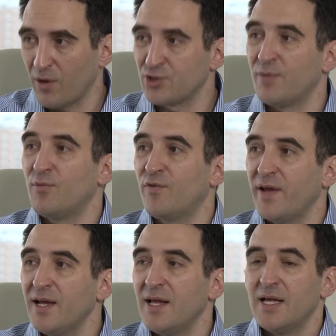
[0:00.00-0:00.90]
watch the
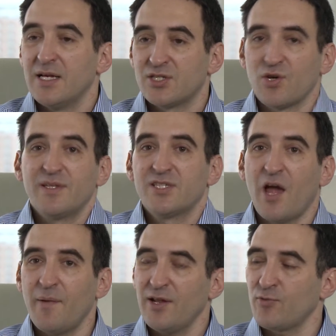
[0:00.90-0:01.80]
movie. So it's
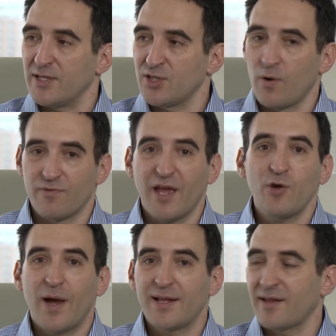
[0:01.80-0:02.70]
their interest, if they
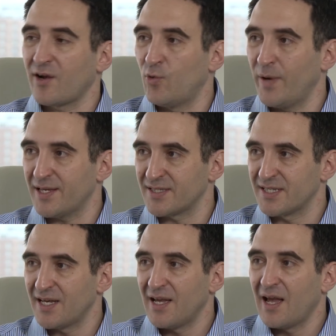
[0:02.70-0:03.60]
created a
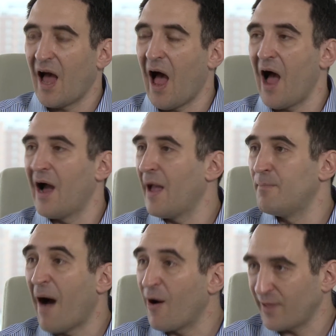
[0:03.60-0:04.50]
quiz
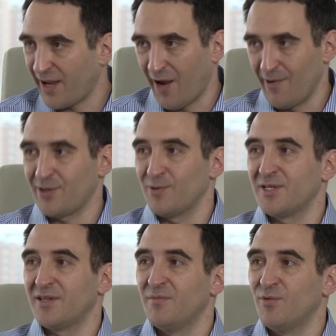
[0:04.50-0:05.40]
about the
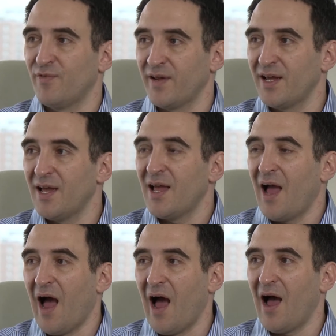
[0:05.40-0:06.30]
characters in the movie
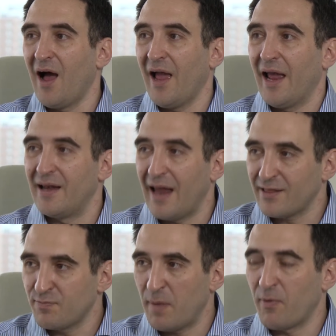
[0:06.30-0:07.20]
and
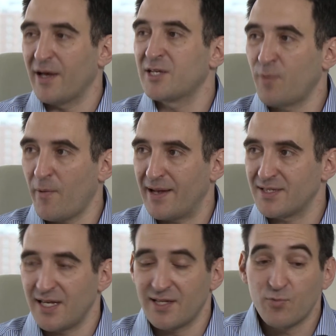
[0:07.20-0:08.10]
let people
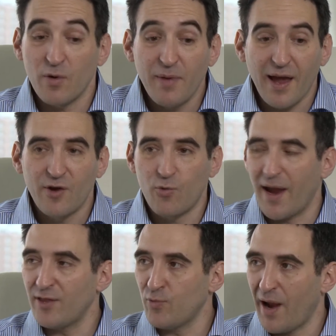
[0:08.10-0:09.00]
experience it, it will be a
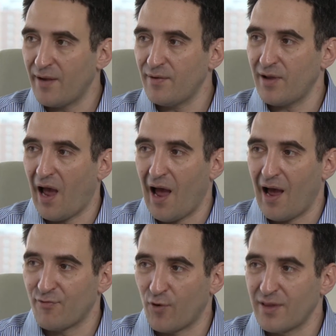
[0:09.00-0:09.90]
great way
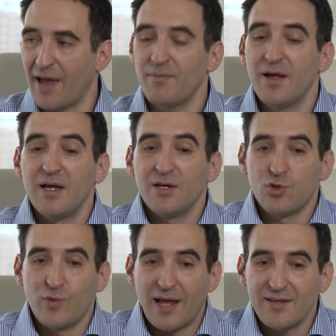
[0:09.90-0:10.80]
for them
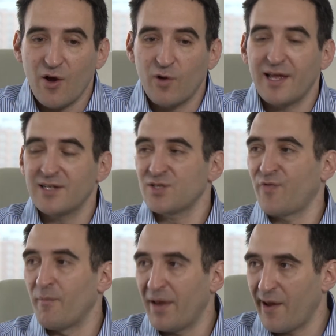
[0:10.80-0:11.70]
to get the audience
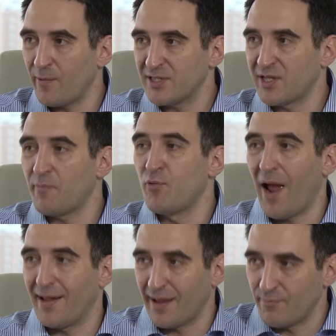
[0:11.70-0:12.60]
familiar with their
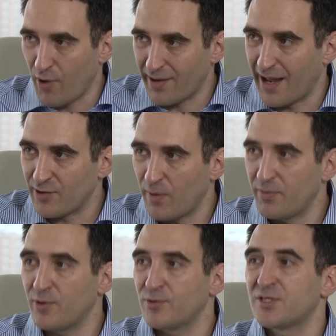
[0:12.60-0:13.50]
brand and brand
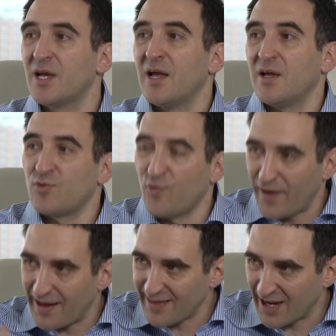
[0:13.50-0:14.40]
attributes, to
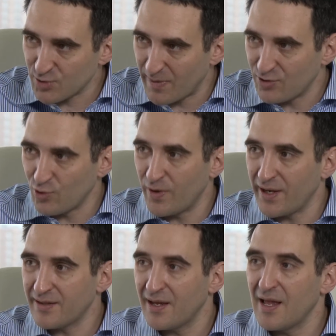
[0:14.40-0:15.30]
feel attachment to
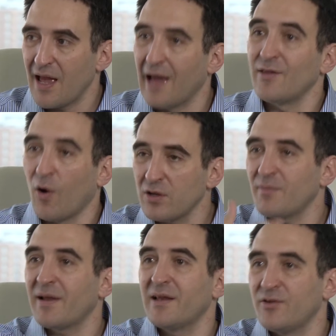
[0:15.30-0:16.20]
it, and
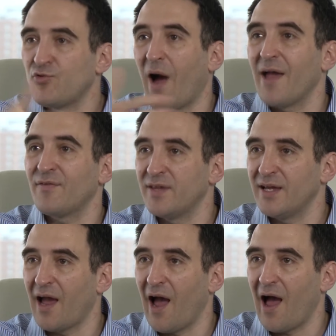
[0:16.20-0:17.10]
ultimately drive
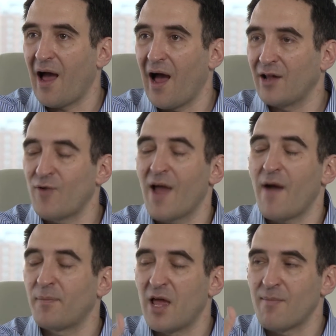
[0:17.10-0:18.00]

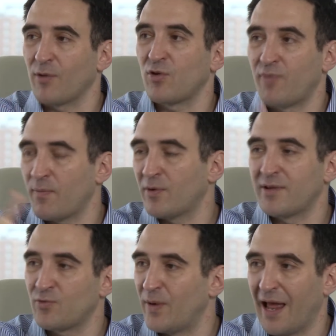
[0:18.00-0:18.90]
up the amount of people
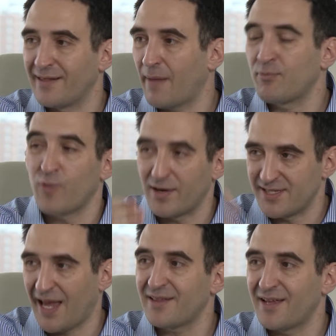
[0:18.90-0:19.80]
that will end up
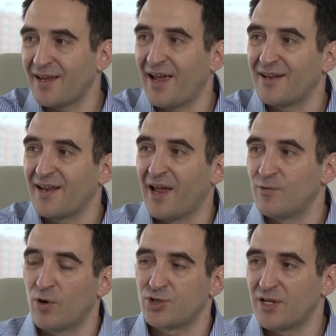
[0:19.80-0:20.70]
transacting
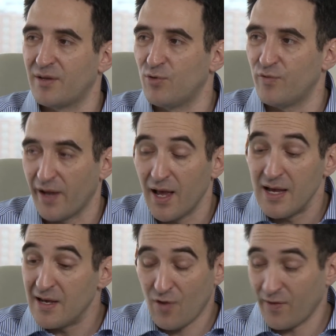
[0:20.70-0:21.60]
and watching the movie.
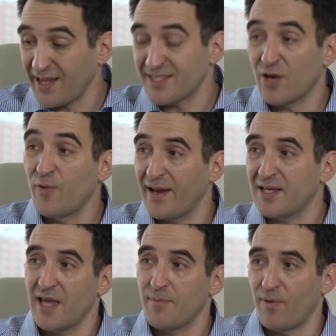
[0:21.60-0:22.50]
So I think it's a great
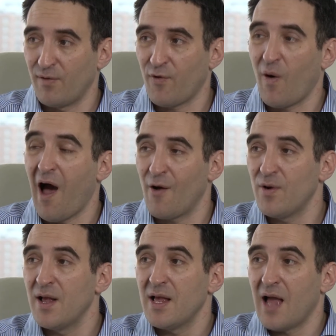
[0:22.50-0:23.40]
example for how